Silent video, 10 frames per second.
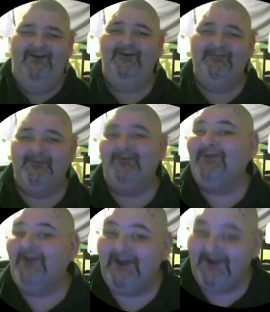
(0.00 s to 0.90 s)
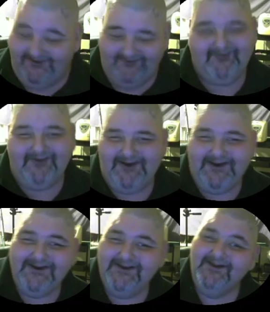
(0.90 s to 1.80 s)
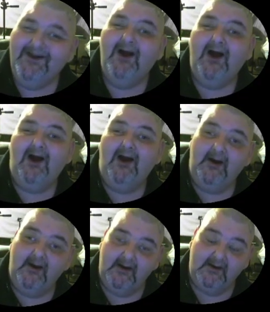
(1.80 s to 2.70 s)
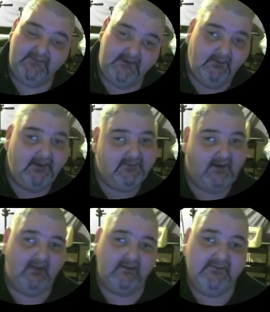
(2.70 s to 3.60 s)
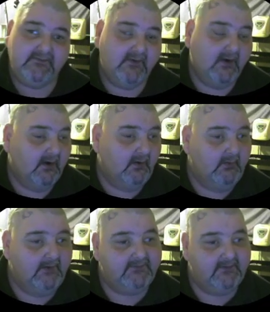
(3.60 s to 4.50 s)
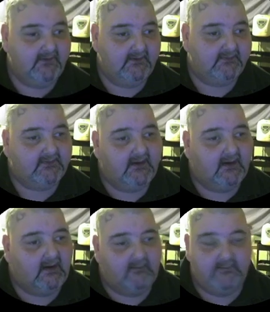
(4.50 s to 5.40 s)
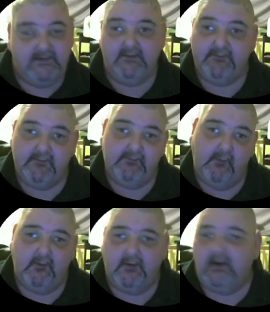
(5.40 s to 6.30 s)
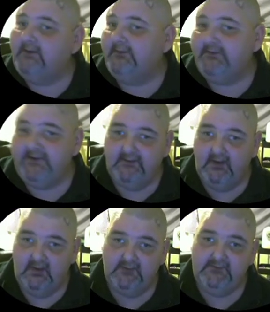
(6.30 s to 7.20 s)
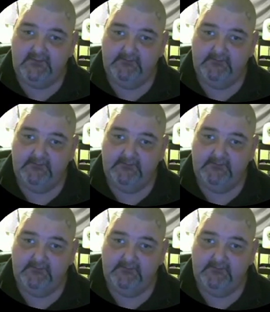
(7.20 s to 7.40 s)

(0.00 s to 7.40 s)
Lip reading: for a day, okay? Take my challenge, which is a meal for 4 under $10.